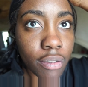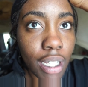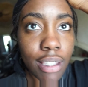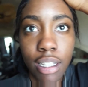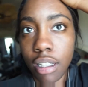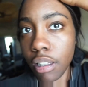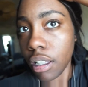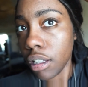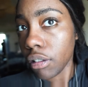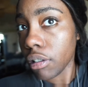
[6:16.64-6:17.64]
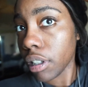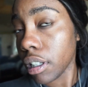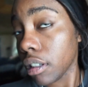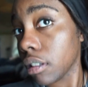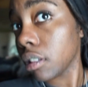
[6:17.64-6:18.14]
Nice and clean
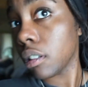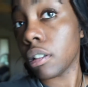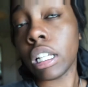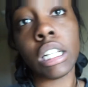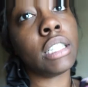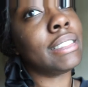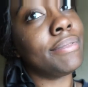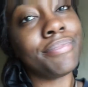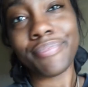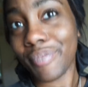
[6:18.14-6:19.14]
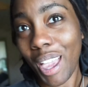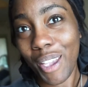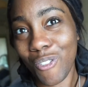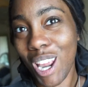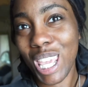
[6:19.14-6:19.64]
looking.
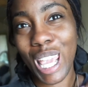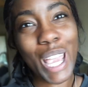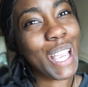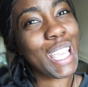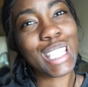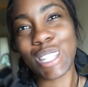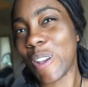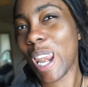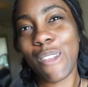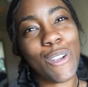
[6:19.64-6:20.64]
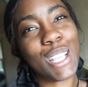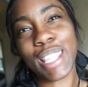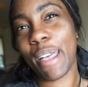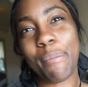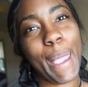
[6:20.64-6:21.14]
Ready. It's ready for
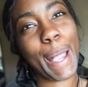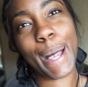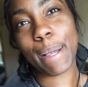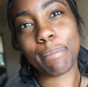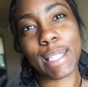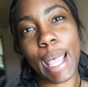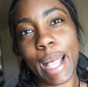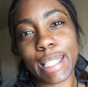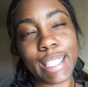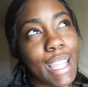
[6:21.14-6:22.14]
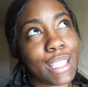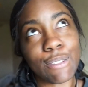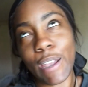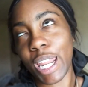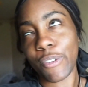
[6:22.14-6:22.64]
some makeup, sis. It's
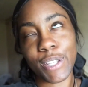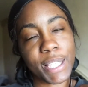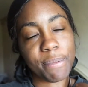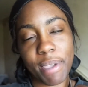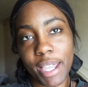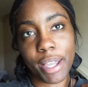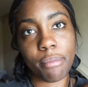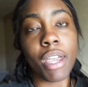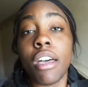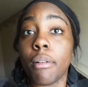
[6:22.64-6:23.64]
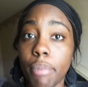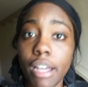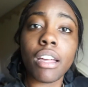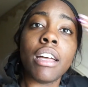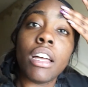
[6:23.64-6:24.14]
ready for some makeup.
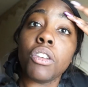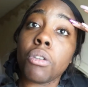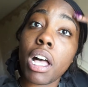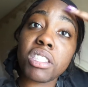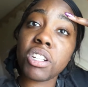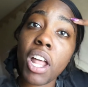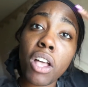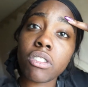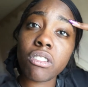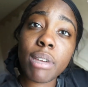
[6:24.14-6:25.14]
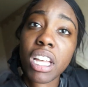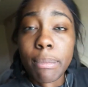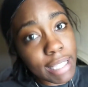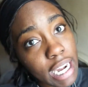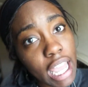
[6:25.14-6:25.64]
But you guys didn't ask for
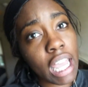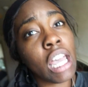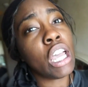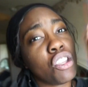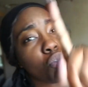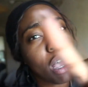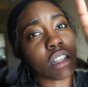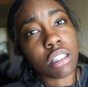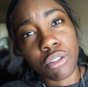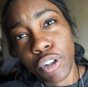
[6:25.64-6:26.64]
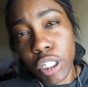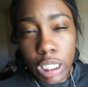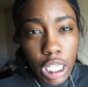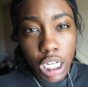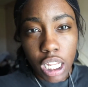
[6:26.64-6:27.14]
makeup today. You asked for a
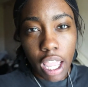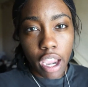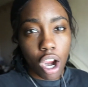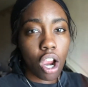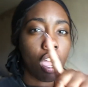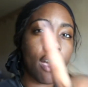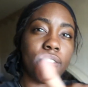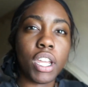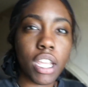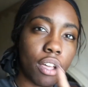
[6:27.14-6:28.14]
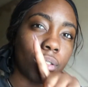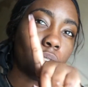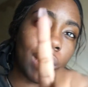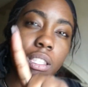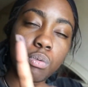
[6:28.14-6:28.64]
skincare video, so
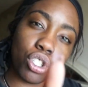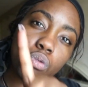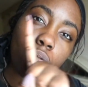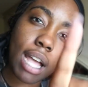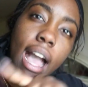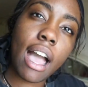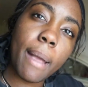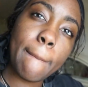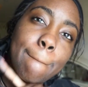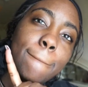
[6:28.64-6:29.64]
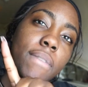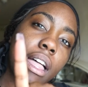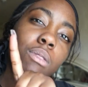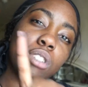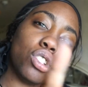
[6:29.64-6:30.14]
that's what you got.
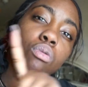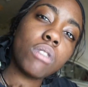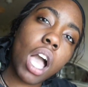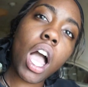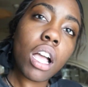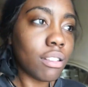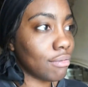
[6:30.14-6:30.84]
That's what you got.